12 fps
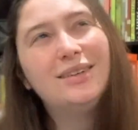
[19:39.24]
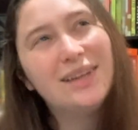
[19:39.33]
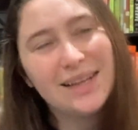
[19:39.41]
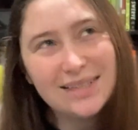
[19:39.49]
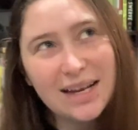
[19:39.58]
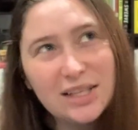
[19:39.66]

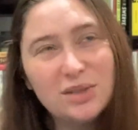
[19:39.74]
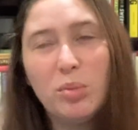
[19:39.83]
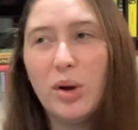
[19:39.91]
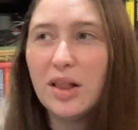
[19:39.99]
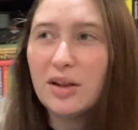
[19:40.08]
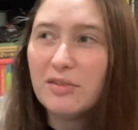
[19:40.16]
is that a
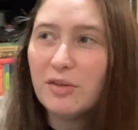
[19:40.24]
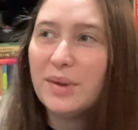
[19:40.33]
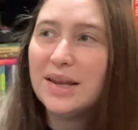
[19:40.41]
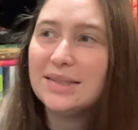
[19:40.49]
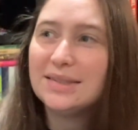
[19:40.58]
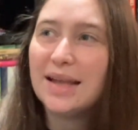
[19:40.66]
spoiler for me
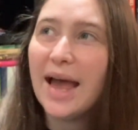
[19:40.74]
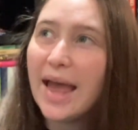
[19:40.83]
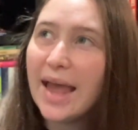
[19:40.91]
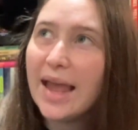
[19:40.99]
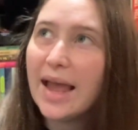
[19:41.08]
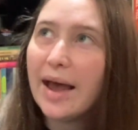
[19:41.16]
to
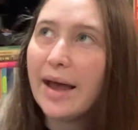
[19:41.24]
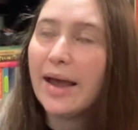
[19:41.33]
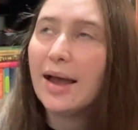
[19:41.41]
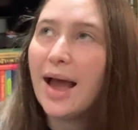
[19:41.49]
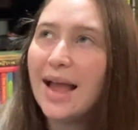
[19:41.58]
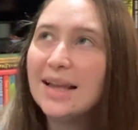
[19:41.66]
say?
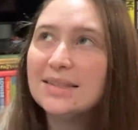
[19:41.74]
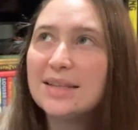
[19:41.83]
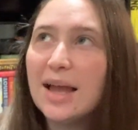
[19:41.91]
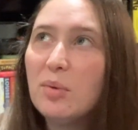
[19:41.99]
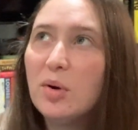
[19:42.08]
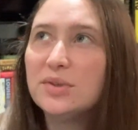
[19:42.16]
I guess
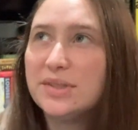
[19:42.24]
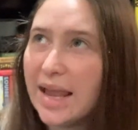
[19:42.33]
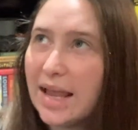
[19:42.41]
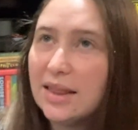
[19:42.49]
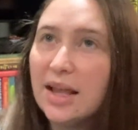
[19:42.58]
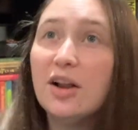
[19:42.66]
I won't say
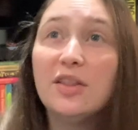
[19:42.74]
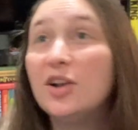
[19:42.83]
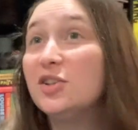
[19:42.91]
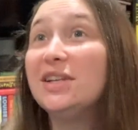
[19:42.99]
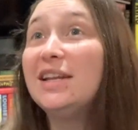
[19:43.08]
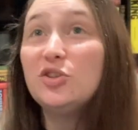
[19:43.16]
it.
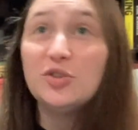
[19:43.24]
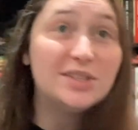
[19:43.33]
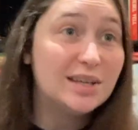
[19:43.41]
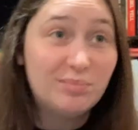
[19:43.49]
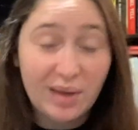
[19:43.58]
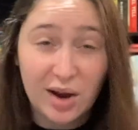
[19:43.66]
There's an
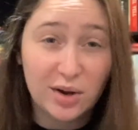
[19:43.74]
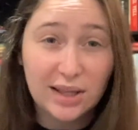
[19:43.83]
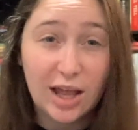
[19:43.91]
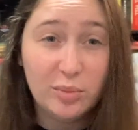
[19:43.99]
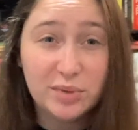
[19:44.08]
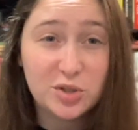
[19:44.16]
interesting
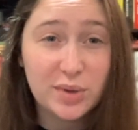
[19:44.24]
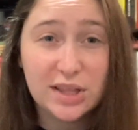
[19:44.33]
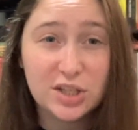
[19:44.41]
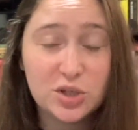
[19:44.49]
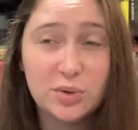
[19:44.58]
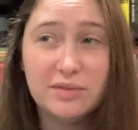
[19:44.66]
parallel between the
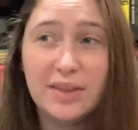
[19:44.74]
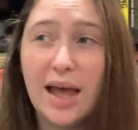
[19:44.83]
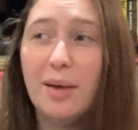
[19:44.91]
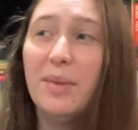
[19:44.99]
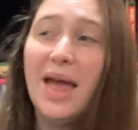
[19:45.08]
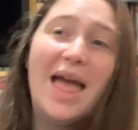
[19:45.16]
two of
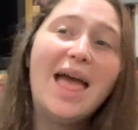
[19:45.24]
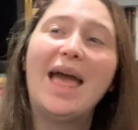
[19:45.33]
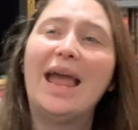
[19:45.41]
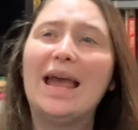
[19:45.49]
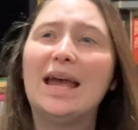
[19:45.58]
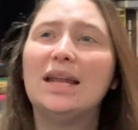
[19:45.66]
them,
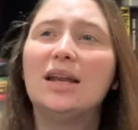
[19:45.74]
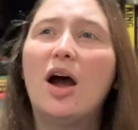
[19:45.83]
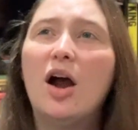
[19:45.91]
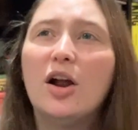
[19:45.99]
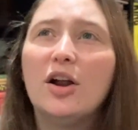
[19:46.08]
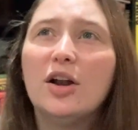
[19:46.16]
and
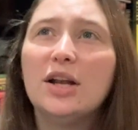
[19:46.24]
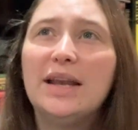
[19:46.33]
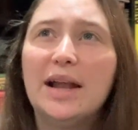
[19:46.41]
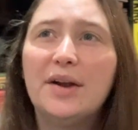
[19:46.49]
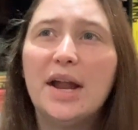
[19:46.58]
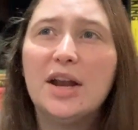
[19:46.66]
our
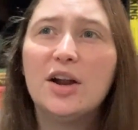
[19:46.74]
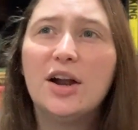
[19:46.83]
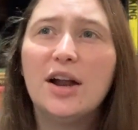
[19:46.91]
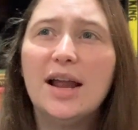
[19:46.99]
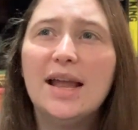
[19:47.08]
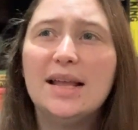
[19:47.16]

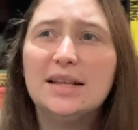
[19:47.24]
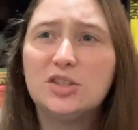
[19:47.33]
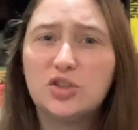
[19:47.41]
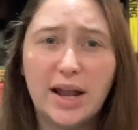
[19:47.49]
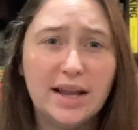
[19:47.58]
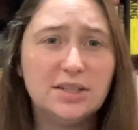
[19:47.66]
narrator is
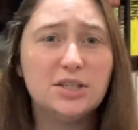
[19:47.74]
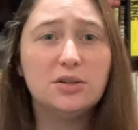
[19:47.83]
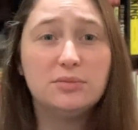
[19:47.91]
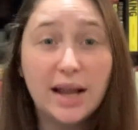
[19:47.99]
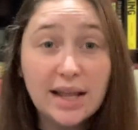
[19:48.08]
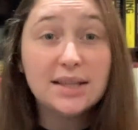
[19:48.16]
trying to
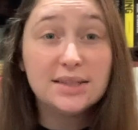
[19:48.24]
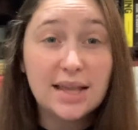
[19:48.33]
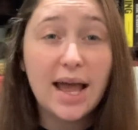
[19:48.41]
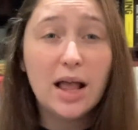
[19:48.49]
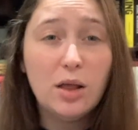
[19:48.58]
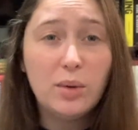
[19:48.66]

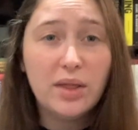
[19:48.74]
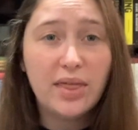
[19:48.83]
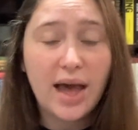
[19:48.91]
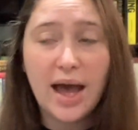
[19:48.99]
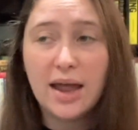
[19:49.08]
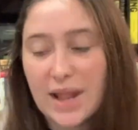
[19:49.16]
reconcile with
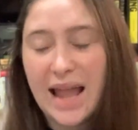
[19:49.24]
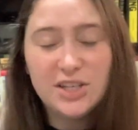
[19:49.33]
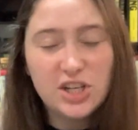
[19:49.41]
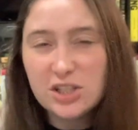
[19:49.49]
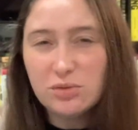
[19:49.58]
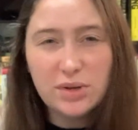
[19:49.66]
that and
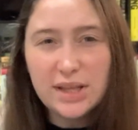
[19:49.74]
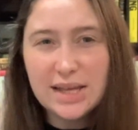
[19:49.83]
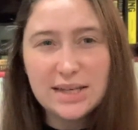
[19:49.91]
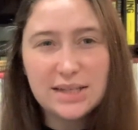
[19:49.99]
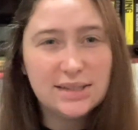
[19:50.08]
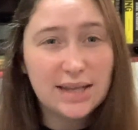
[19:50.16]
just really
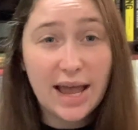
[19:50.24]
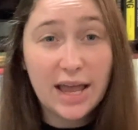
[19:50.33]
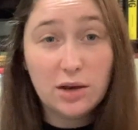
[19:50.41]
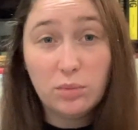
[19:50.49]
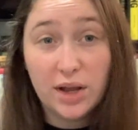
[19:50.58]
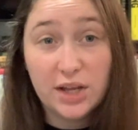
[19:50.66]

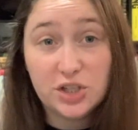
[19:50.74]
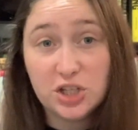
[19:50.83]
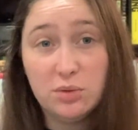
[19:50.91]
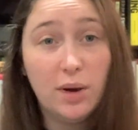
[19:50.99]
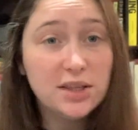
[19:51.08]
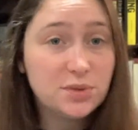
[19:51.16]
decide what she
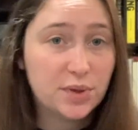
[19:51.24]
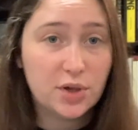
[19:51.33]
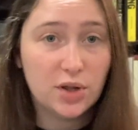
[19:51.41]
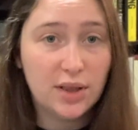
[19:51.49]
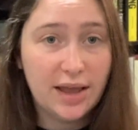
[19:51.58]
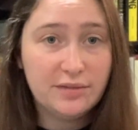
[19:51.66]
wants with
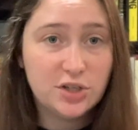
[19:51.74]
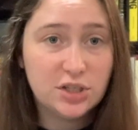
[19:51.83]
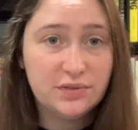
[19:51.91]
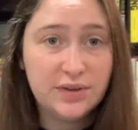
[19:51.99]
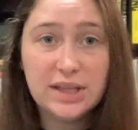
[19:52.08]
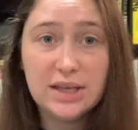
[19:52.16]
her life. She's
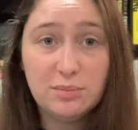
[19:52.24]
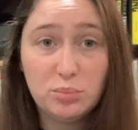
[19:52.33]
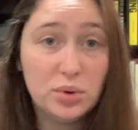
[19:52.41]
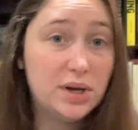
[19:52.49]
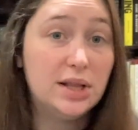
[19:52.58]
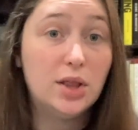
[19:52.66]
feeling
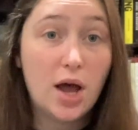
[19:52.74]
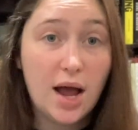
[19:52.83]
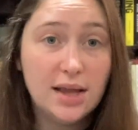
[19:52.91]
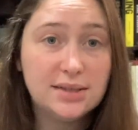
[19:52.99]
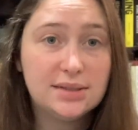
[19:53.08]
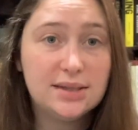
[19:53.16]
pretty
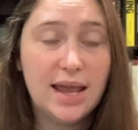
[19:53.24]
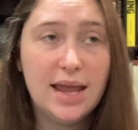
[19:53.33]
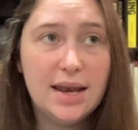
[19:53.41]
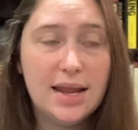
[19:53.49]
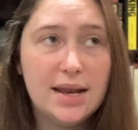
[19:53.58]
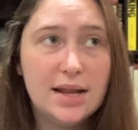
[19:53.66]
lost
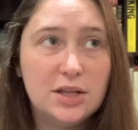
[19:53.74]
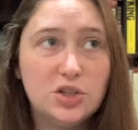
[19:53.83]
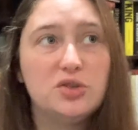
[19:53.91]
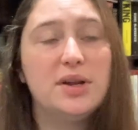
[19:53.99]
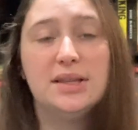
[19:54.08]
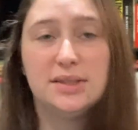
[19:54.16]
and in a
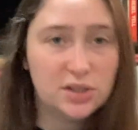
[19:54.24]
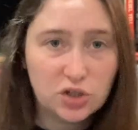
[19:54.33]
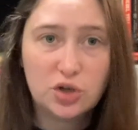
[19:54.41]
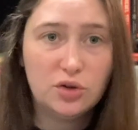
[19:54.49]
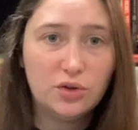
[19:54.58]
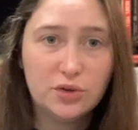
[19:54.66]
transitional